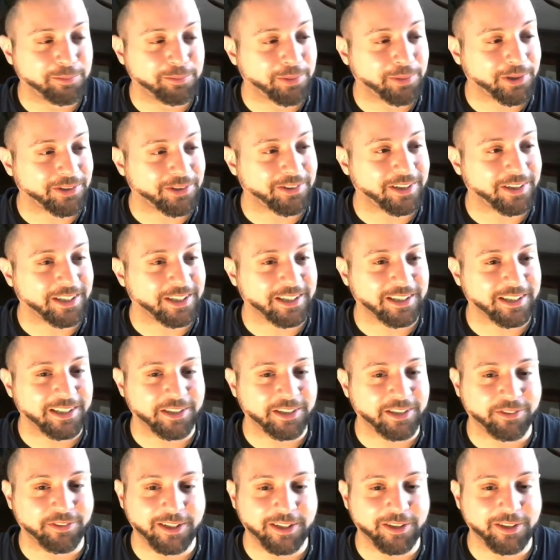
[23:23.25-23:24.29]
But like
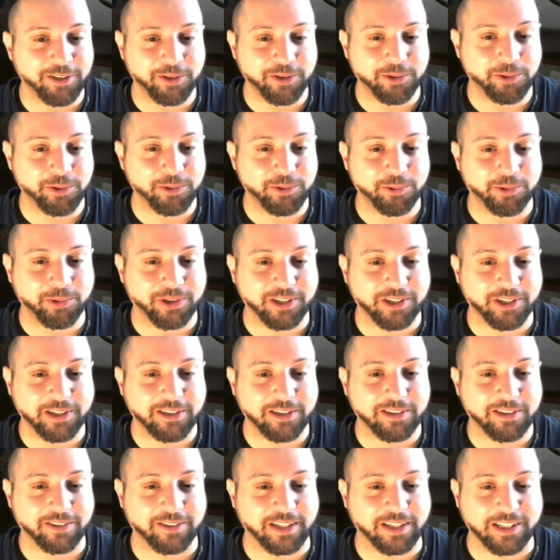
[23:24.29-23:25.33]
if he knew what
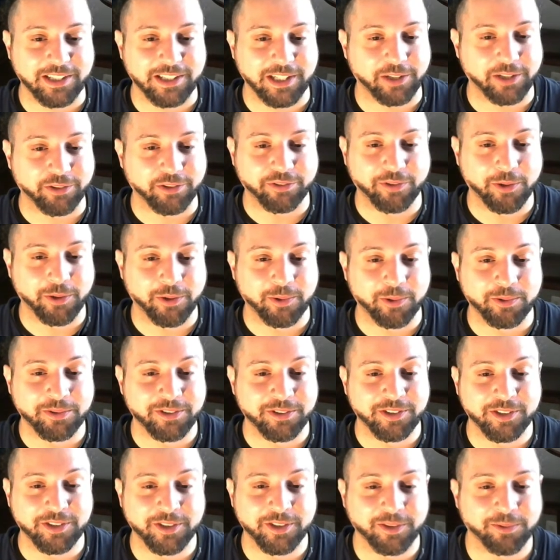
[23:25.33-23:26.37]
like cell
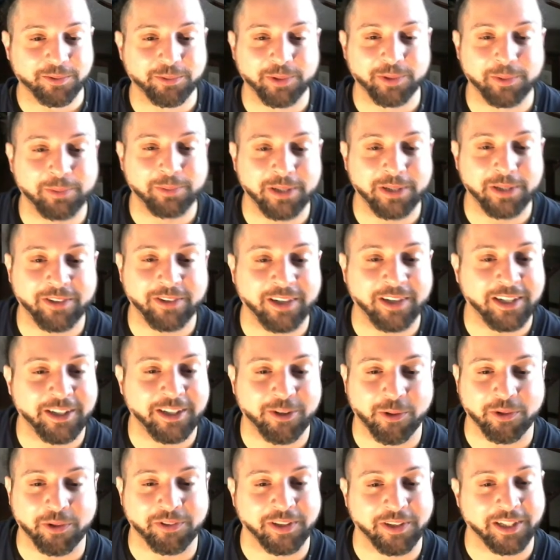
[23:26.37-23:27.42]
phones would be like,
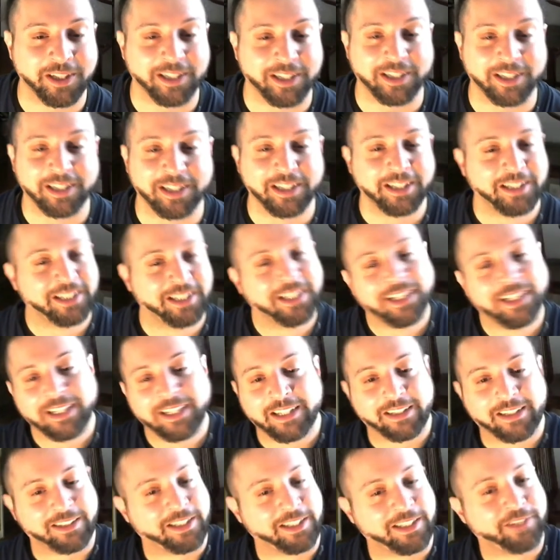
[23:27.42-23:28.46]
or like
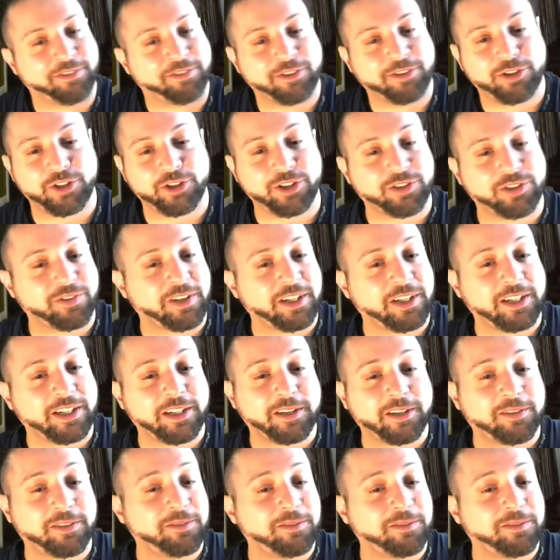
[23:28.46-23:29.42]
even just like